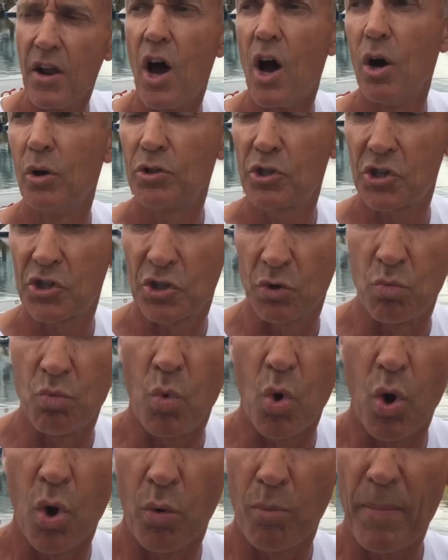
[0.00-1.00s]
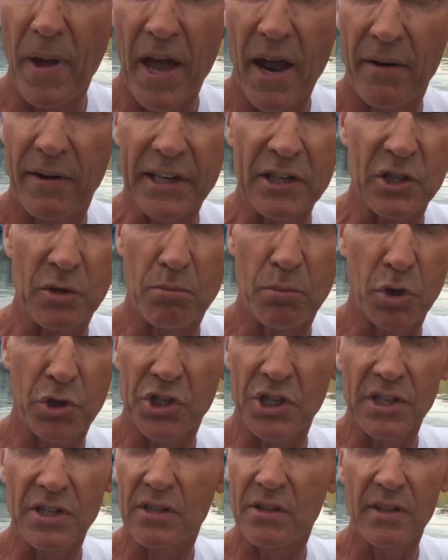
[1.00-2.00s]
No, just some worn bearings and
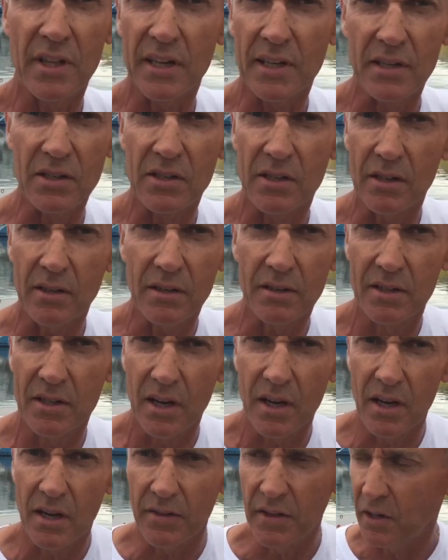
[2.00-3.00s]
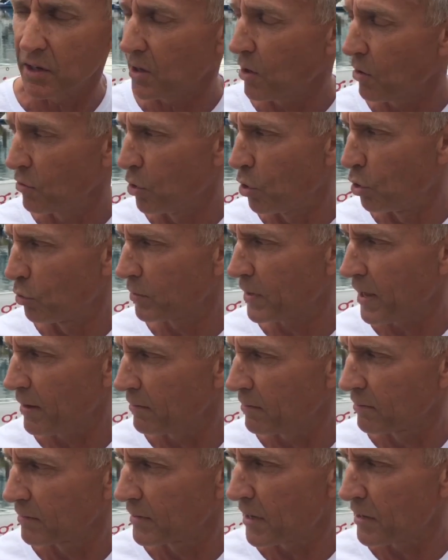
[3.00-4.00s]
bushes and things that are all
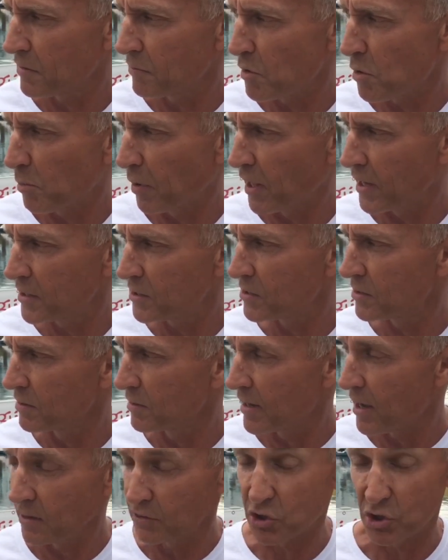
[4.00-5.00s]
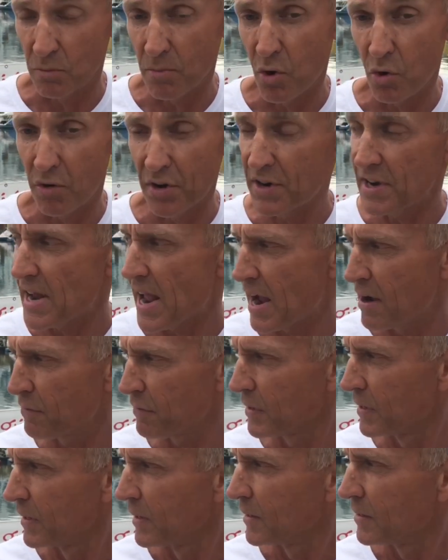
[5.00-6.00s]
getting replaced, and some already
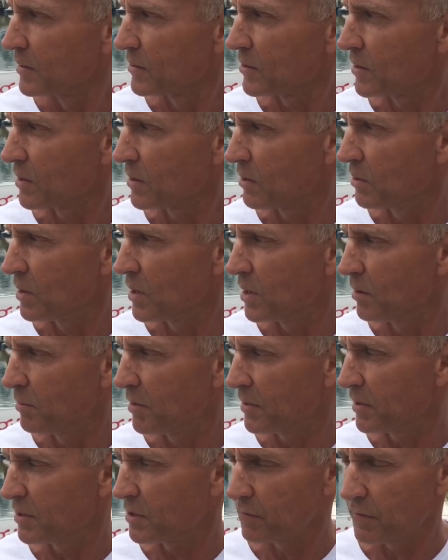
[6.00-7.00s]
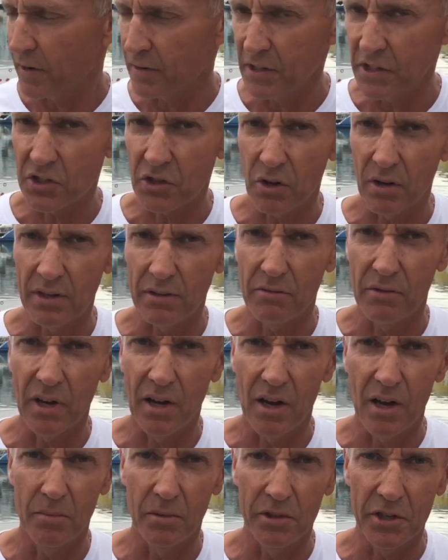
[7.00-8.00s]
have. So, but it's a very solid,
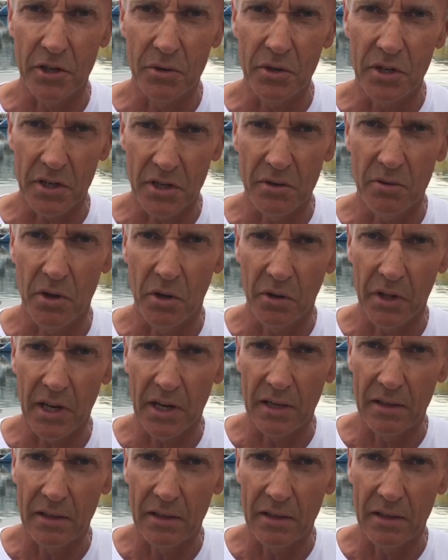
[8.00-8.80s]
reliable unit, you know that.